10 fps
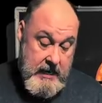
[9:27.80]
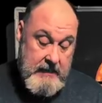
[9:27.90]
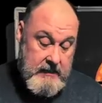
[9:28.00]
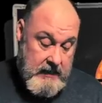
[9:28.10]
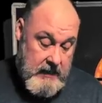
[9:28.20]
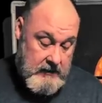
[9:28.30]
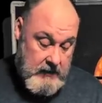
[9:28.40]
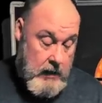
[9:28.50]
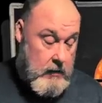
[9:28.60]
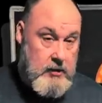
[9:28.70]
He says,
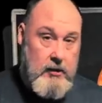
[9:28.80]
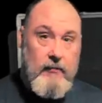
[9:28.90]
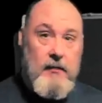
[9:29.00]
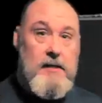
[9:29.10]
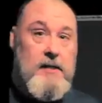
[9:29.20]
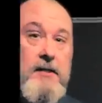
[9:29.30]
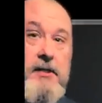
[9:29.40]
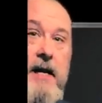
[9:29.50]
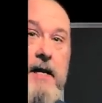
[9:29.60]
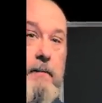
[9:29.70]
uh, so for
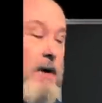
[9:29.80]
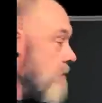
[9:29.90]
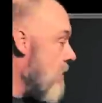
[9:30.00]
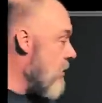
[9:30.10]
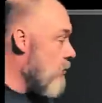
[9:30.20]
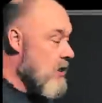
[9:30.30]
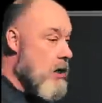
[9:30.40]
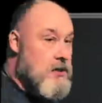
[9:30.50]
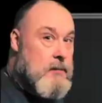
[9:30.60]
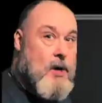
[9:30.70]
instance, like my model will
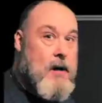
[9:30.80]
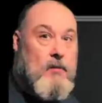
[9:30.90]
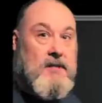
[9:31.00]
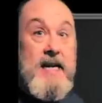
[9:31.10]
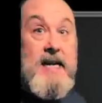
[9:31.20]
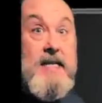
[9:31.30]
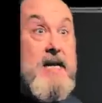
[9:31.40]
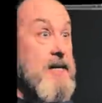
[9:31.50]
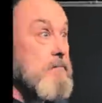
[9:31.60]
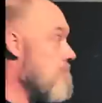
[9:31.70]
cause a problem with day and
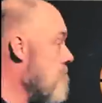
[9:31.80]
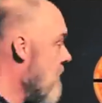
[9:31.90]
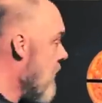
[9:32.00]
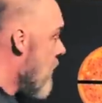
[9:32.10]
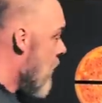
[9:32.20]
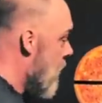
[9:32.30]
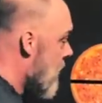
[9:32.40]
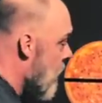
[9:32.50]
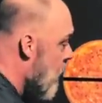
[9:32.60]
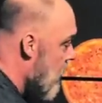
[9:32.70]
night.
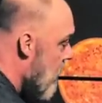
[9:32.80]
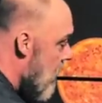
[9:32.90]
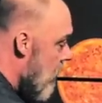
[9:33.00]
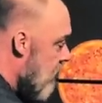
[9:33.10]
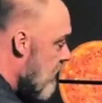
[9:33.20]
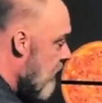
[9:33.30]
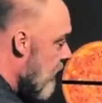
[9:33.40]
Okay, well, what's